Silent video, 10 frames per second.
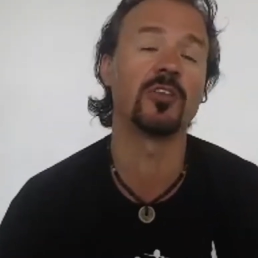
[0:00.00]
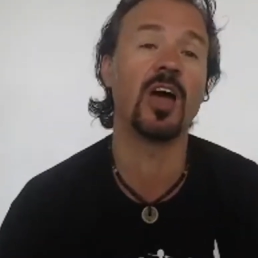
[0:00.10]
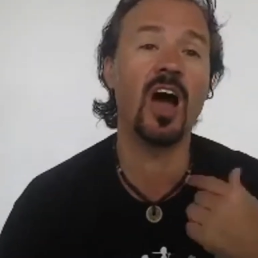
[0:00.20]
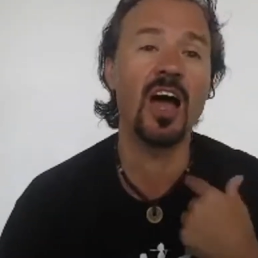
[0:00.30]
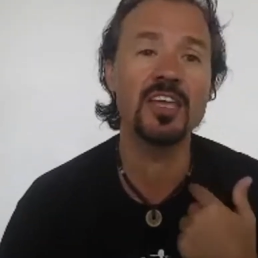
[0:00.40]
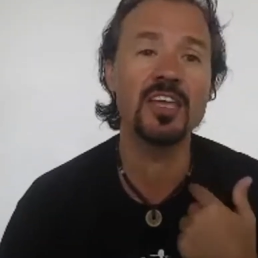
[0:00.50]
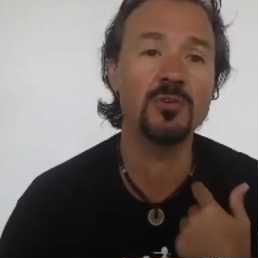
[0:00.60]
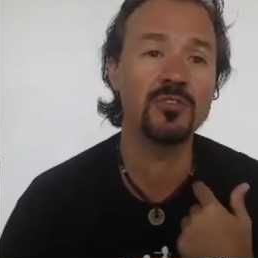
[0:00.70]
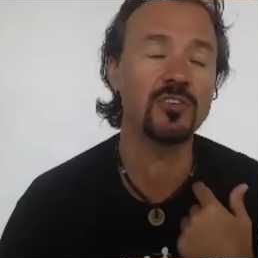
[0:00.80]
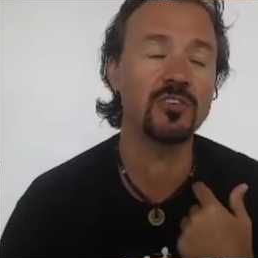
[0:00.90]
Now, I
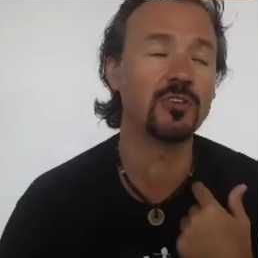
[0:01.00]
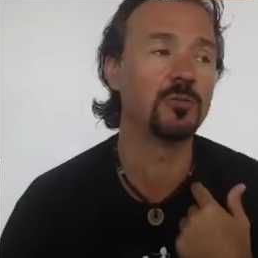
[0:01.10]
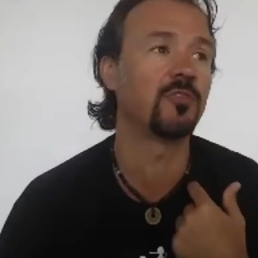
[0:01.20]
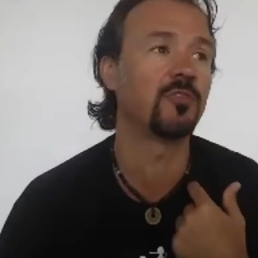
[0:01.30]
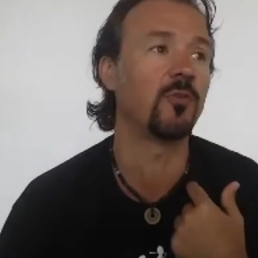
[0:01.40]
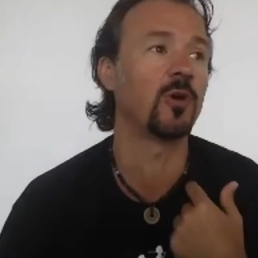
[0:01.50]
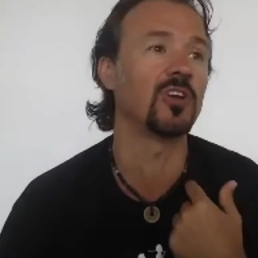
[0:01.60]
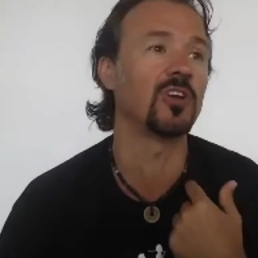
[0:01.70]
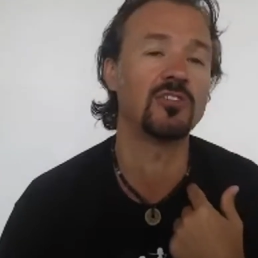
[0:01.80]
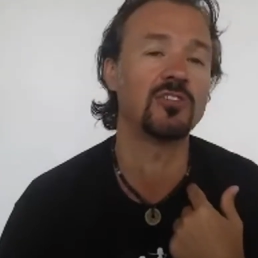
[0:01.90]
use aluminum foil
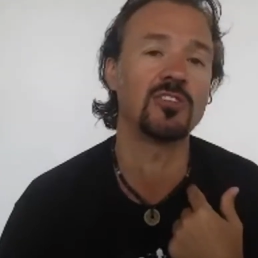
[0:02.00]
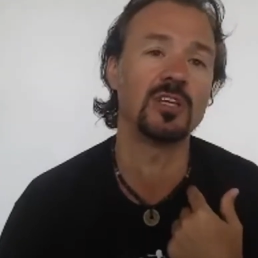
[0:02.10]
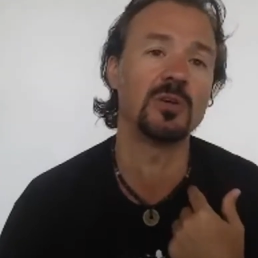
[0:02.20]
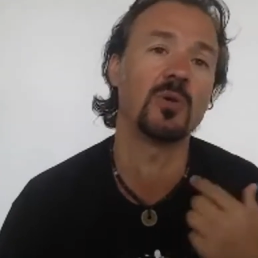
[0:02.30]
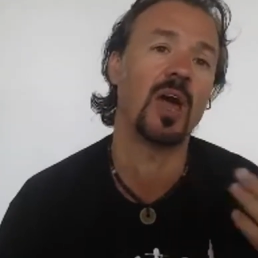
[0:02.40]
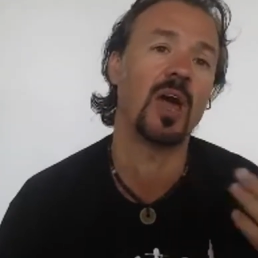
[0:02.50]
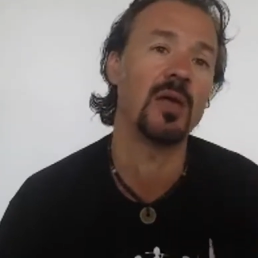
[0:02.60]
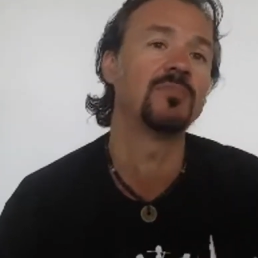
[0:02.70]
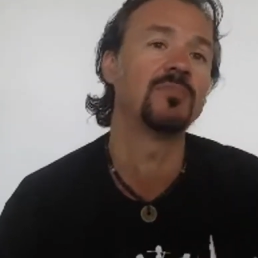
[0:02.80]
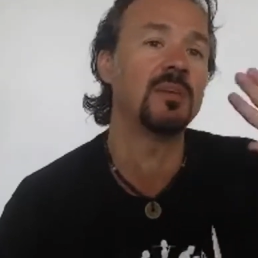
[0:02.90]
occasionally when I'm
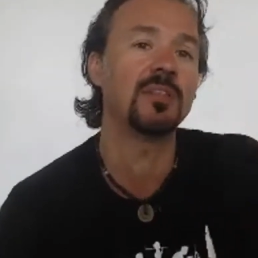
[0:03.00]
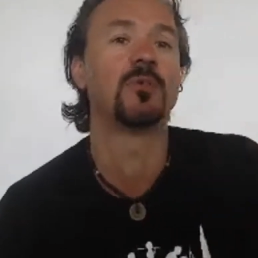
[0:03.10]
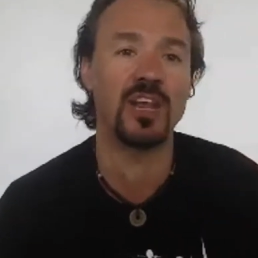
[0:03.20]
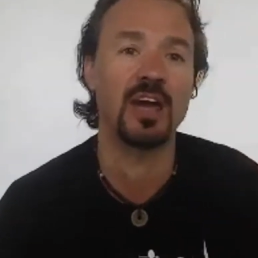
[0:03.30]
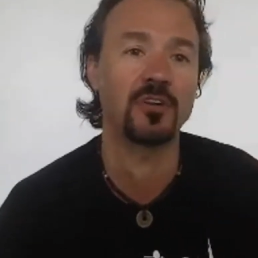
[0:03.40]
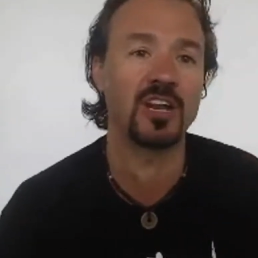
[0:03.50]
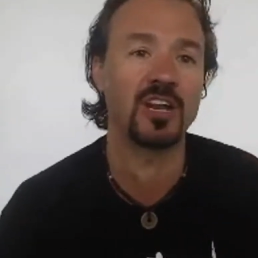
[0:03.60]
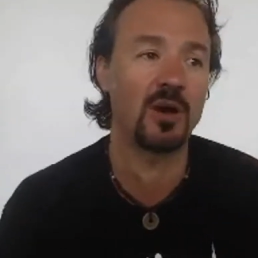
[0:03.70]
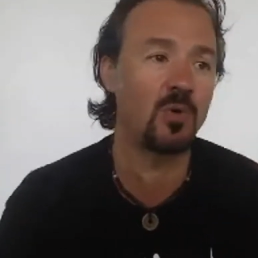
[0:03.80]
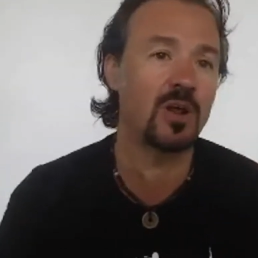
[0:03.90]
deep in the bush in
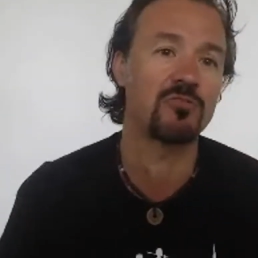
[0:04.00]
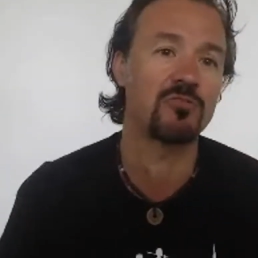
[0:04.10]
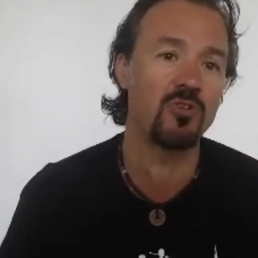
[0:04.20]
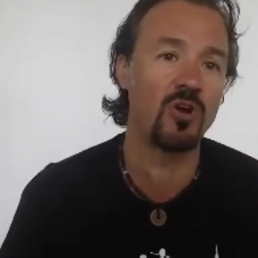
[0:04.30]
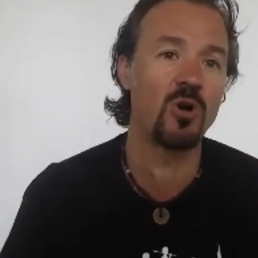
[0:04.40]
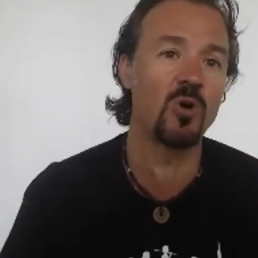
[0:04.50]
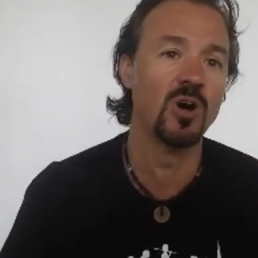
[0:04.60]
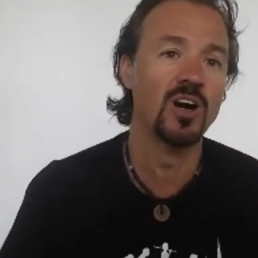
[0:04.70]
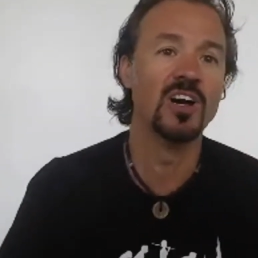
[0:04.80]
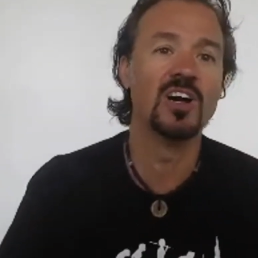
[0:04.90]
Africa and I want to throw,
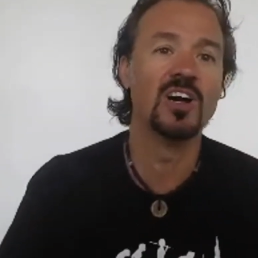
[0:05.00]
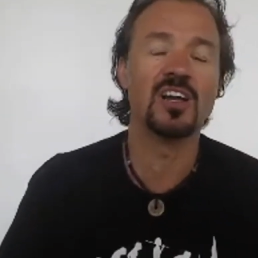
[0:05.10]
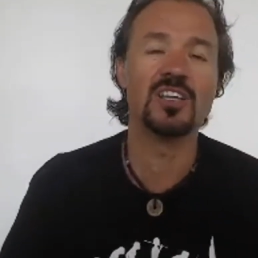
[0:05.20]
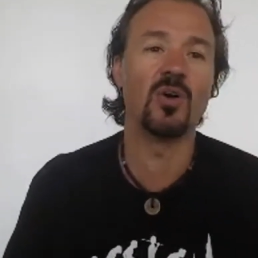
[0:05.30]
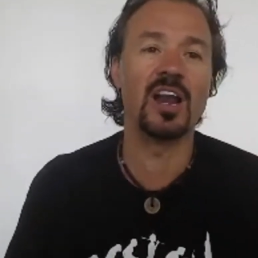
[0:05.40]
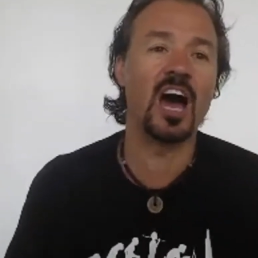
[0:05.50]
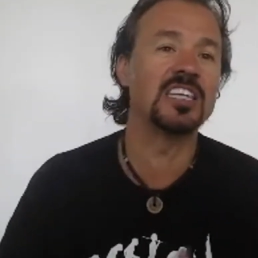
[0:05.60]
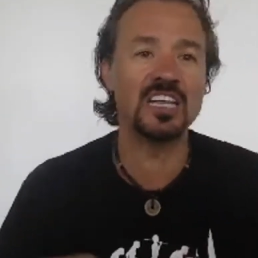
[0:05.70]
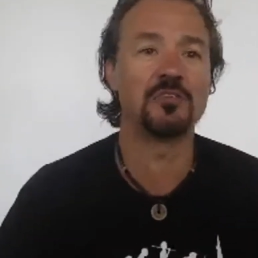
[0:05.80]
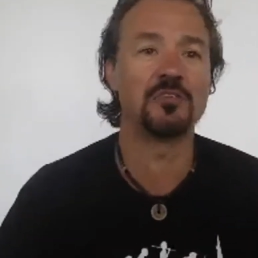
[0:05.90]
you know, an
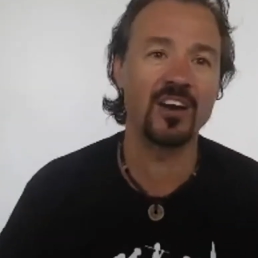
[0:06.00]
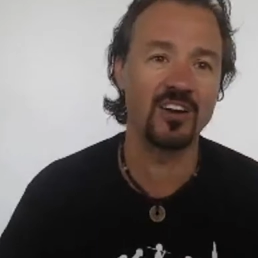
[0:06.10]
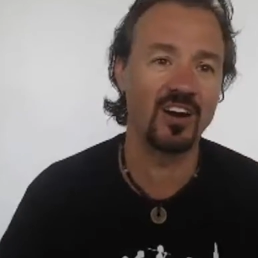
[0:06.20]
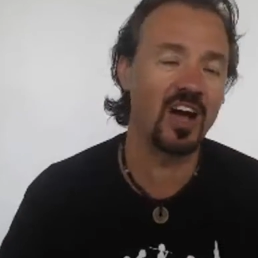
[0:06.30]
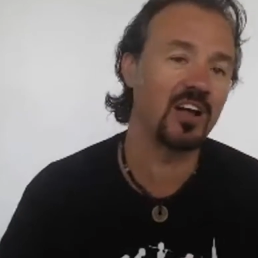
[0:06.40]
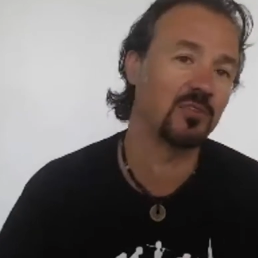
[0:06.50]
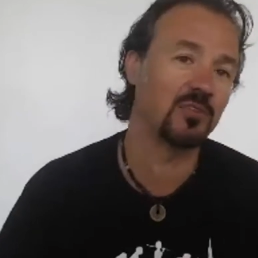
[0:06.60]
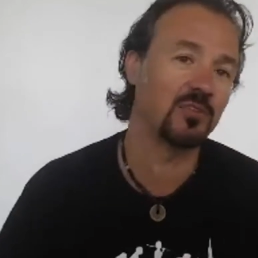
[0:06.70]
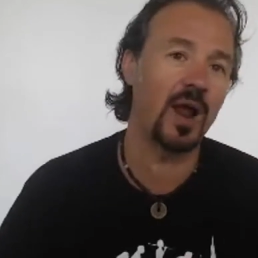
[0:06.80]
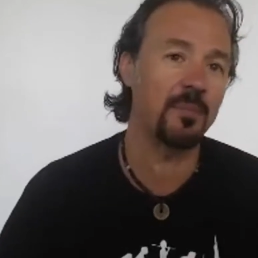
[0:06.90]
onion in the fire. I'll
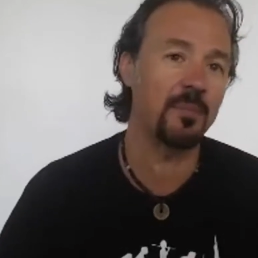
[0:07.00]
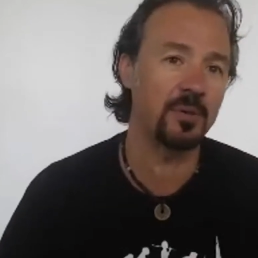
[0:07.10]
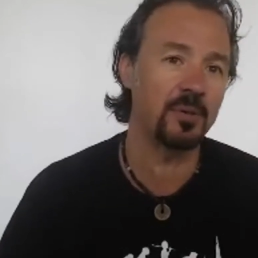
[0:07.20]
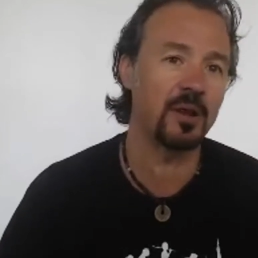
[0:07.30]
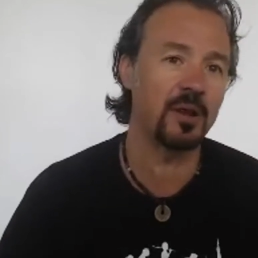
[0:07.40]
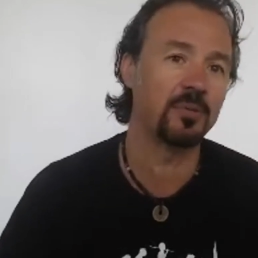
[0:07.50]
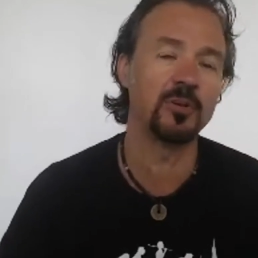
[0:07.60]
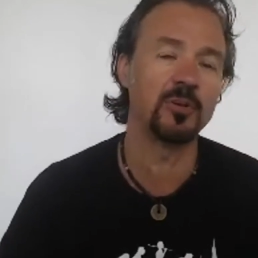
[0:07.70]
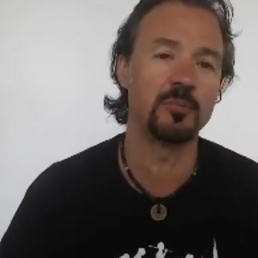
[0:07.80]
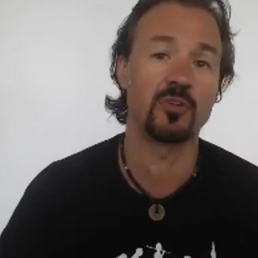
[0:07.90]
wrap it up in
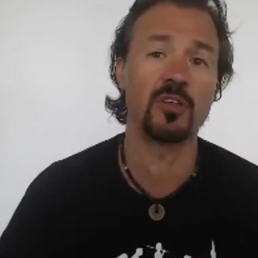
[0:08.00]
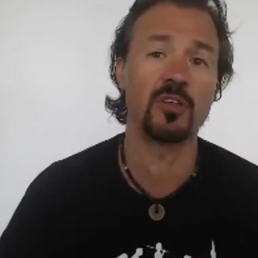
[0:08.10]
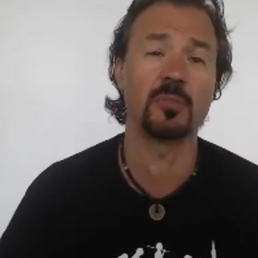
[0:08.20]
aluminum and throw it in there.